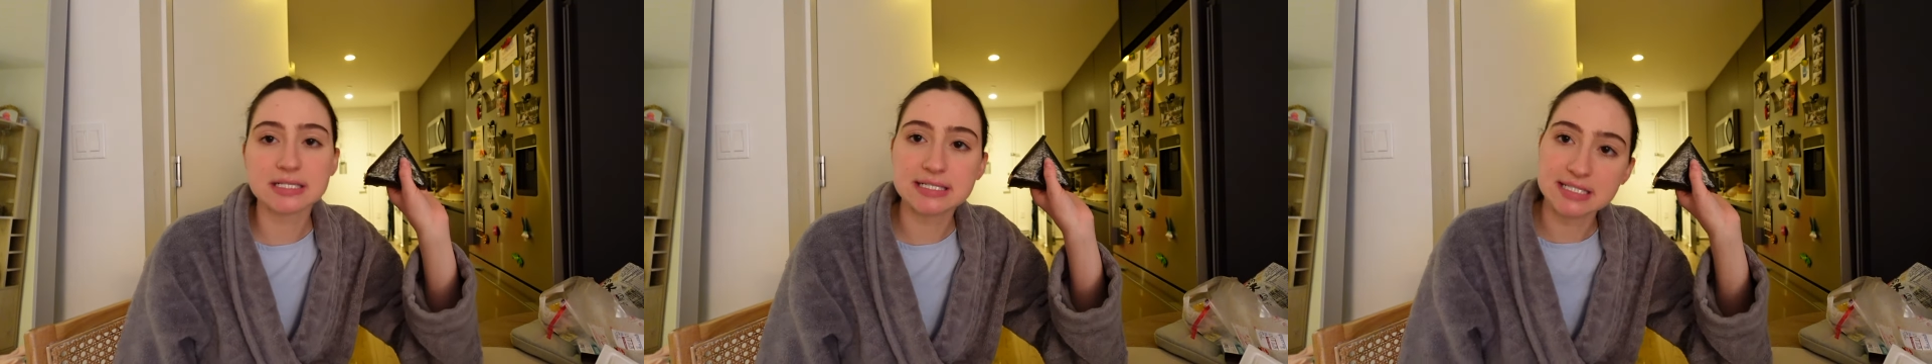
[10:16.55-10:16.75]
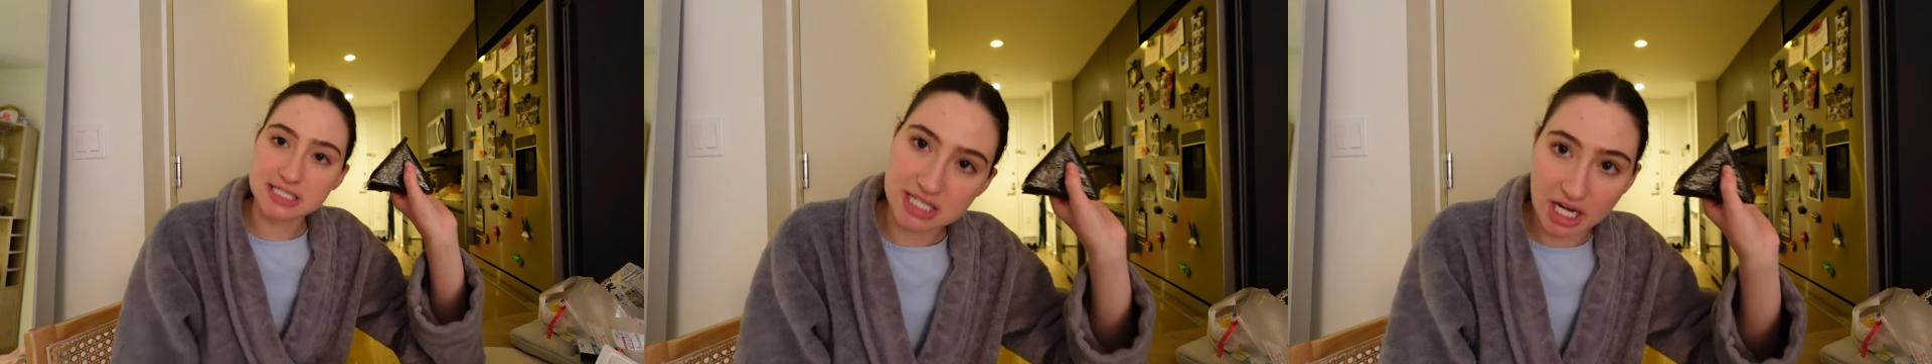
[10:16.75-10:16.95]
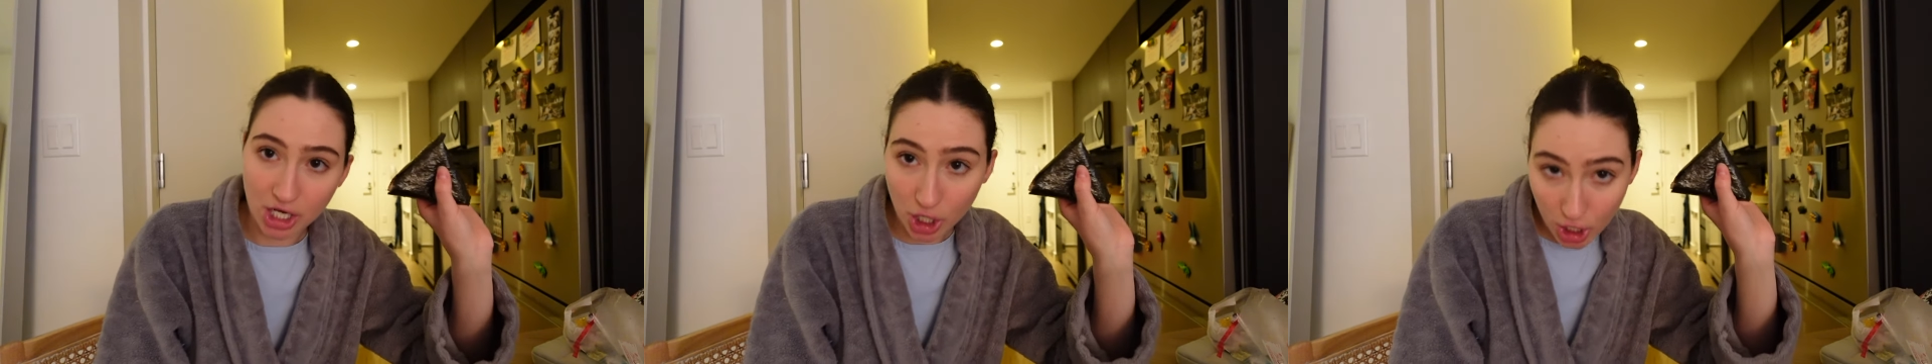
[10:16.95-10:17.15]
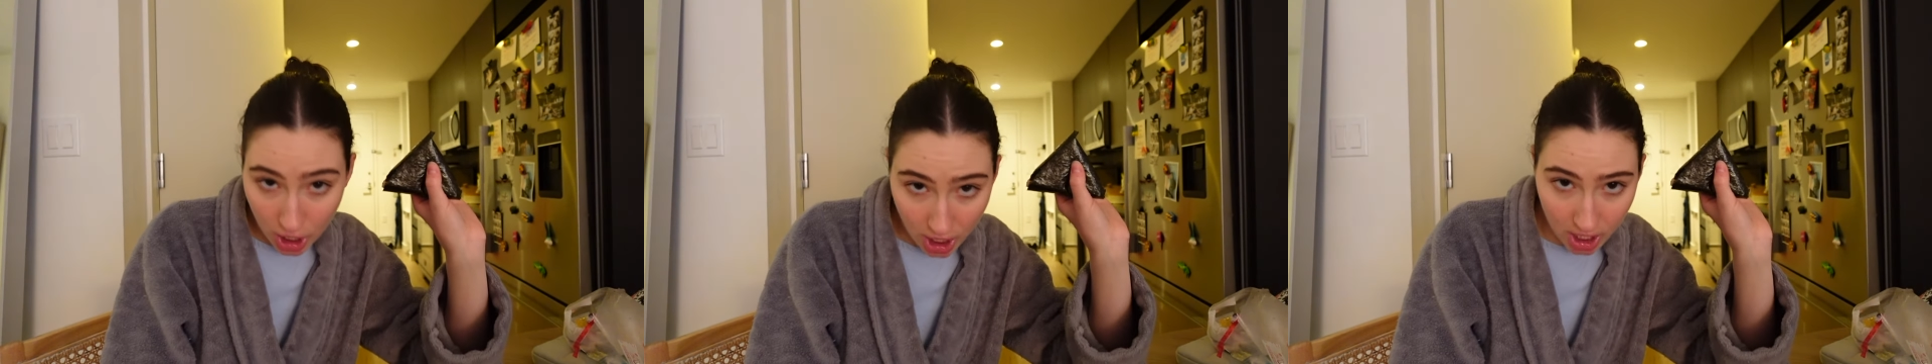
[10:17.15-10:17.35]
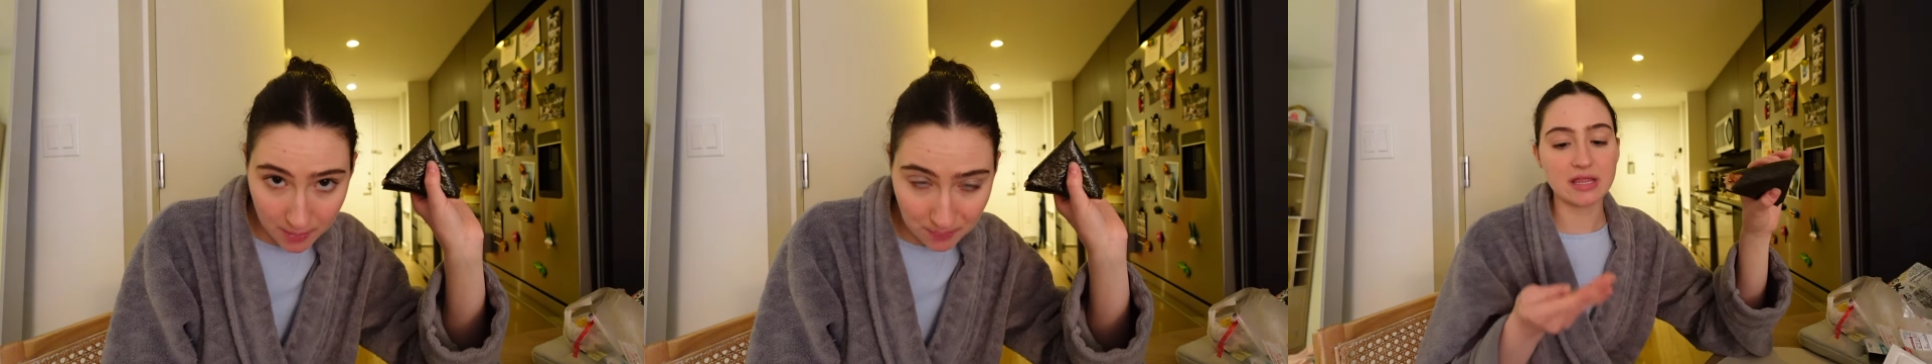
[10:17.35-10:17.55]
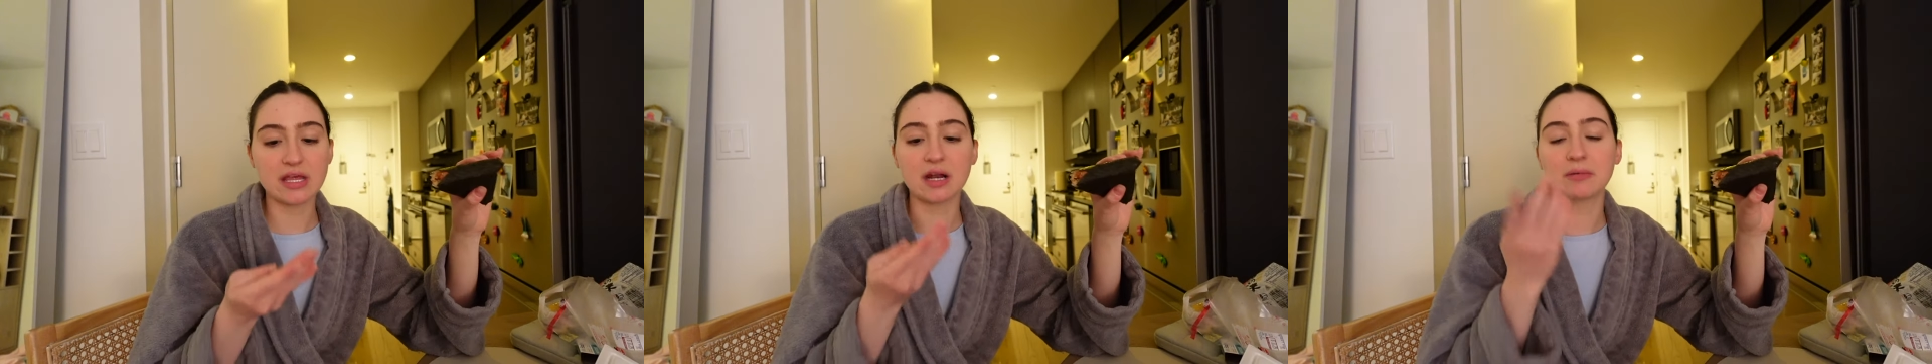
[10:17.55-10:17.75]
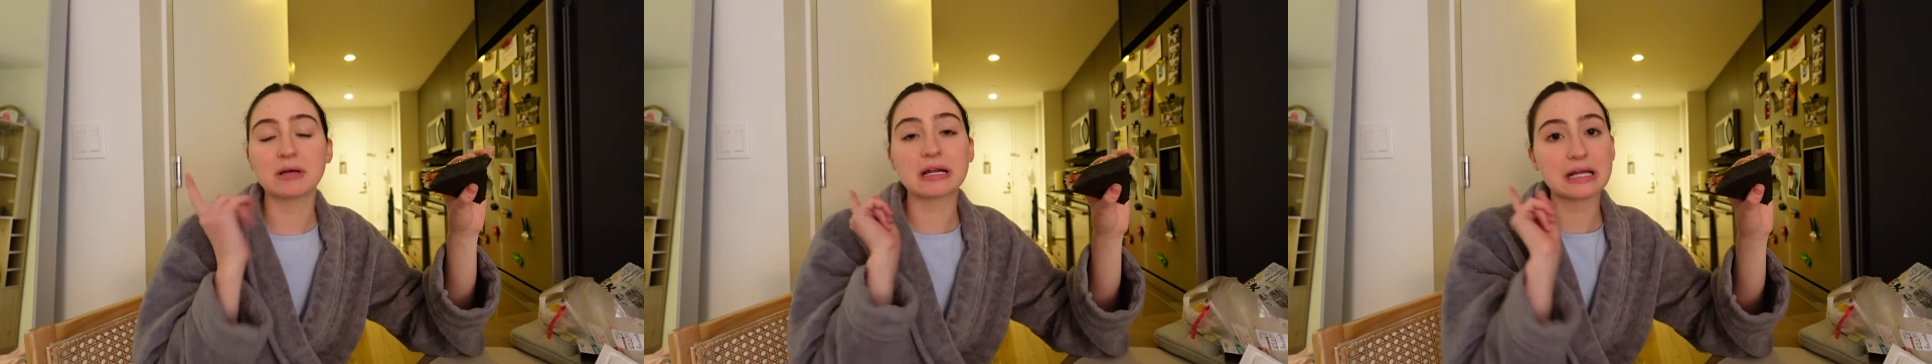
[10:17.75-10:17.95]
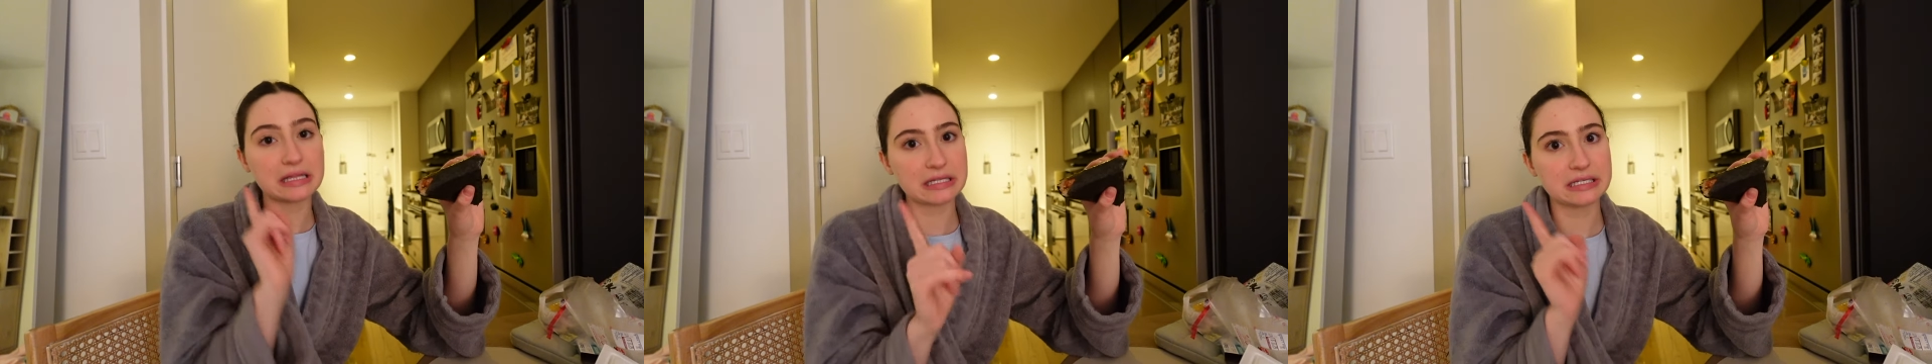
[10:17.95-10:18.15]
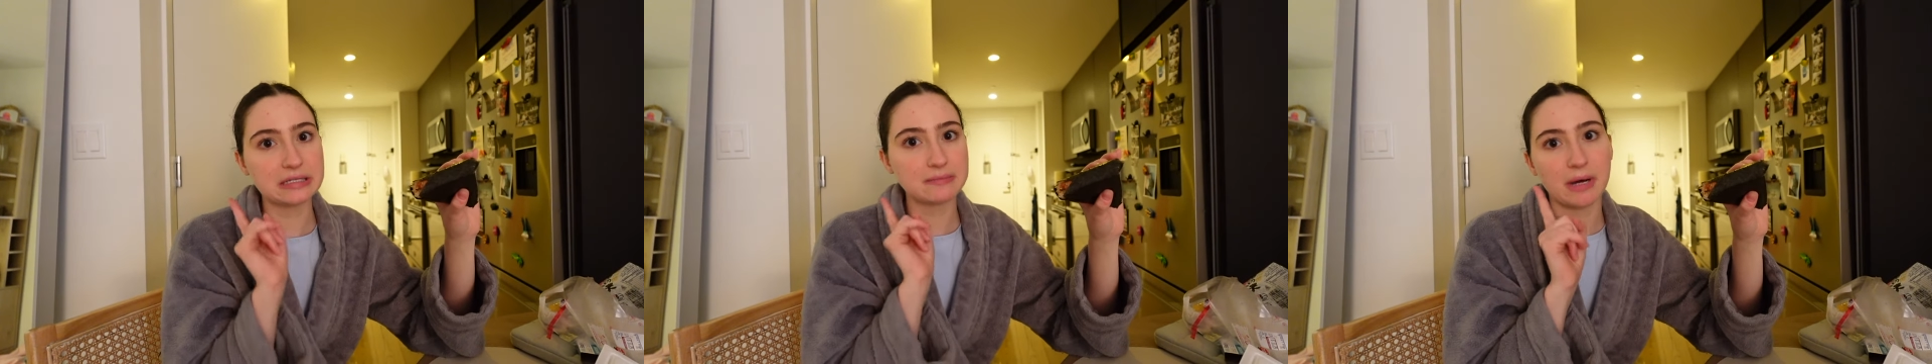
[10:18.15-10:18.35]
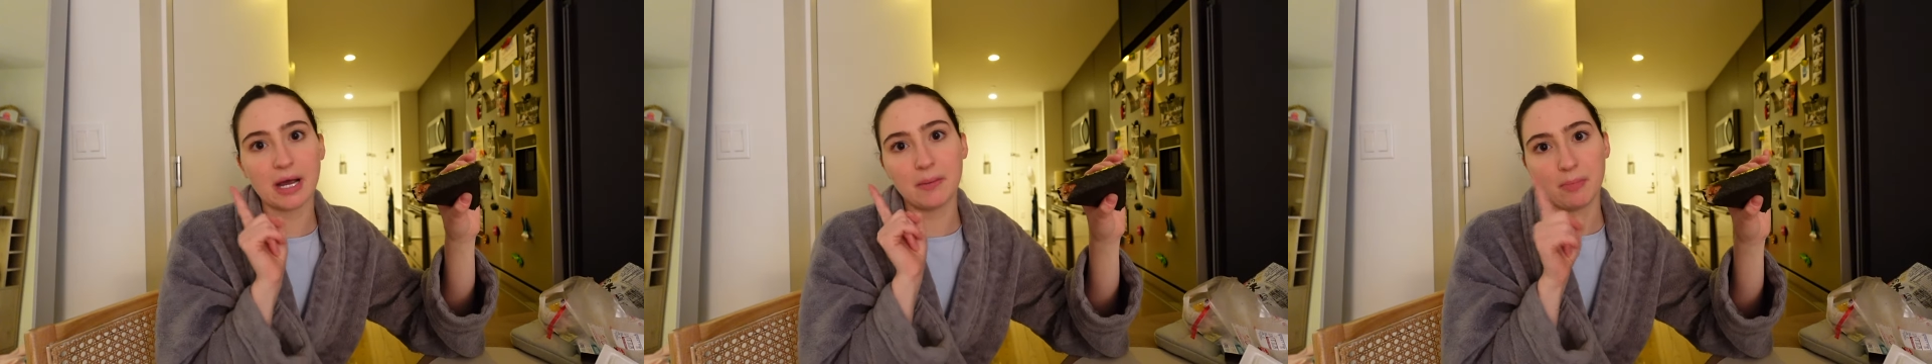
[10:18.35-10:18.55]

dinner and then I'm gonna clean my